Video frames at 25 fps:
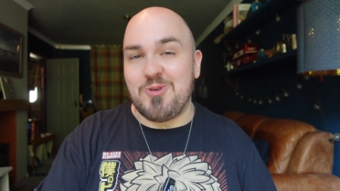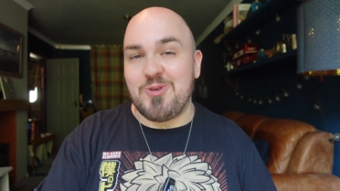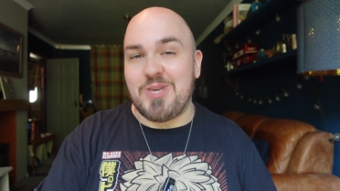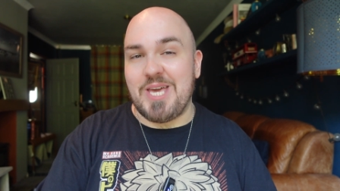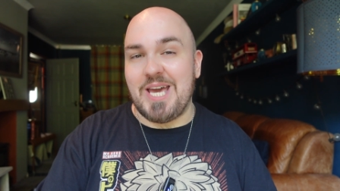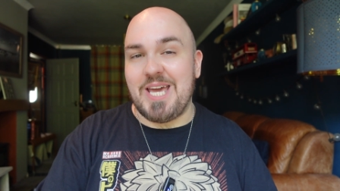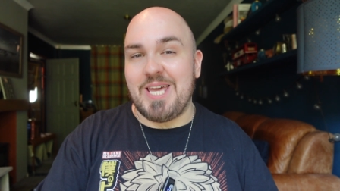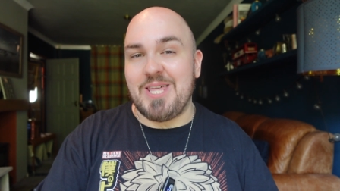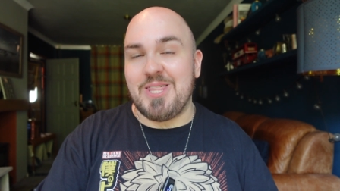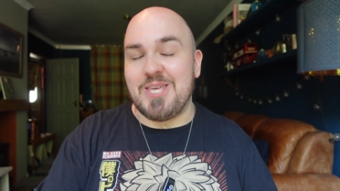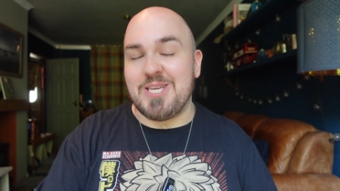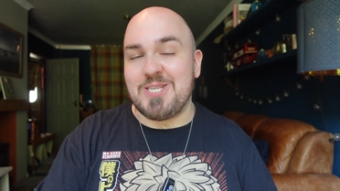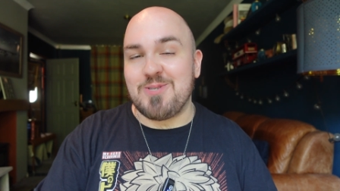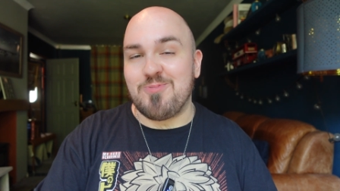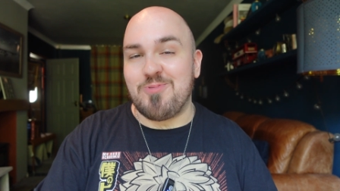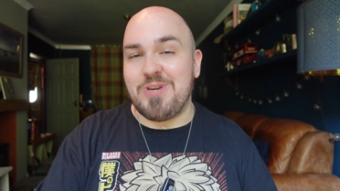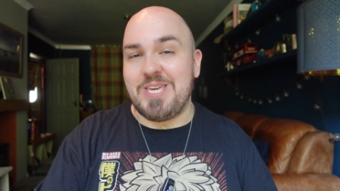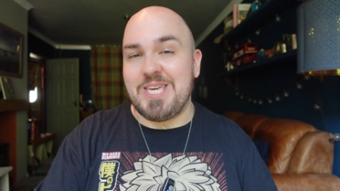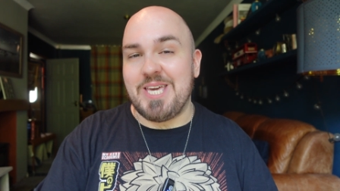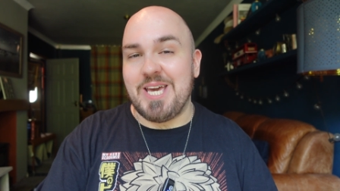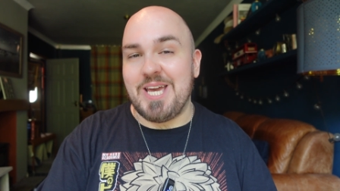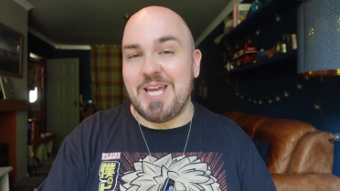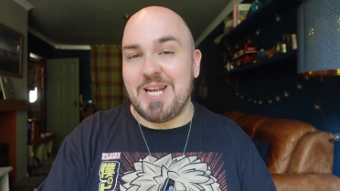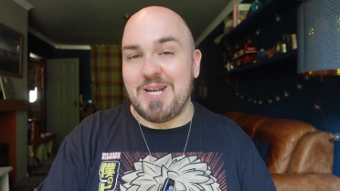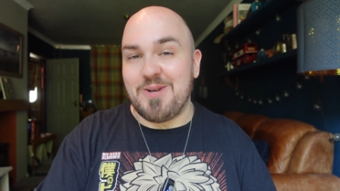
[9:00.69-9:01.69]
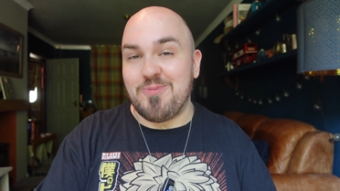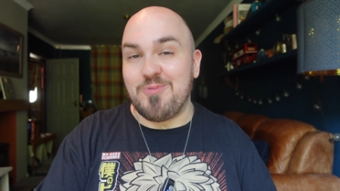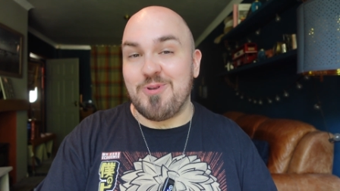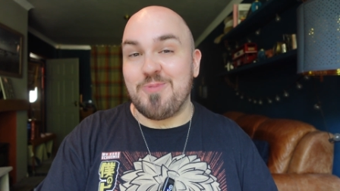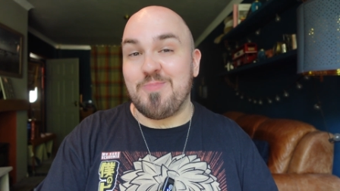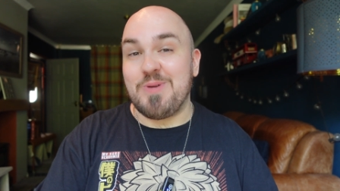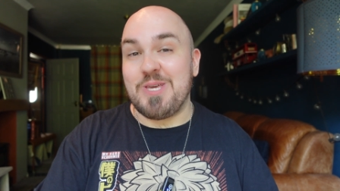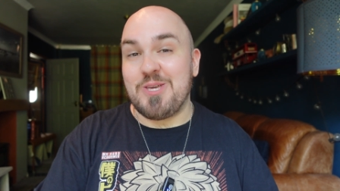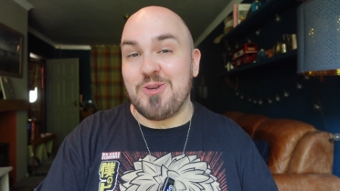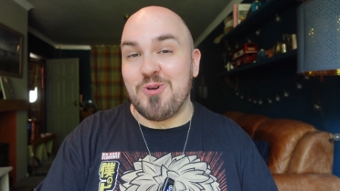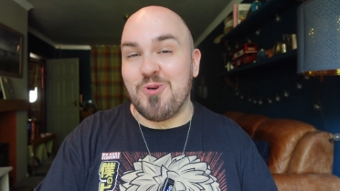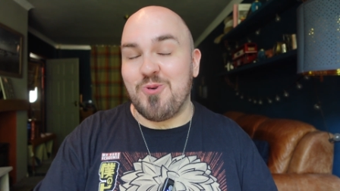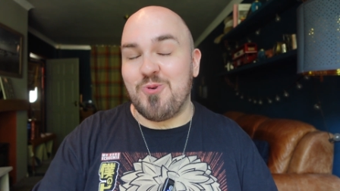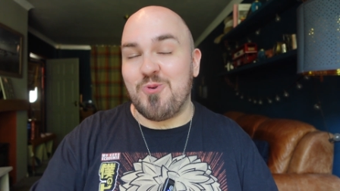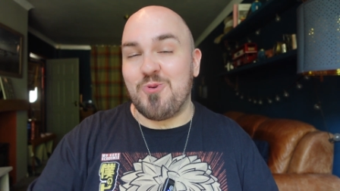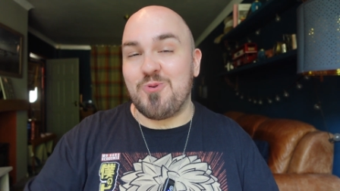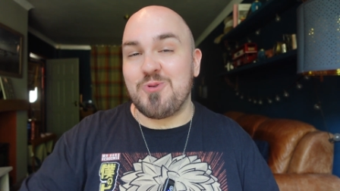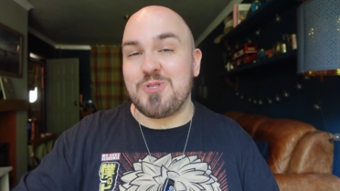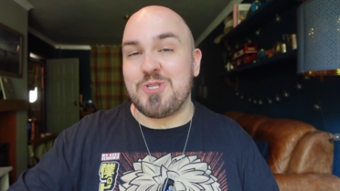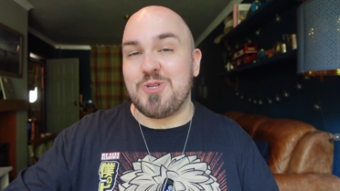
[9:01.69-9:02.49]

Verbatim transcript: UK this weekend. Would be cool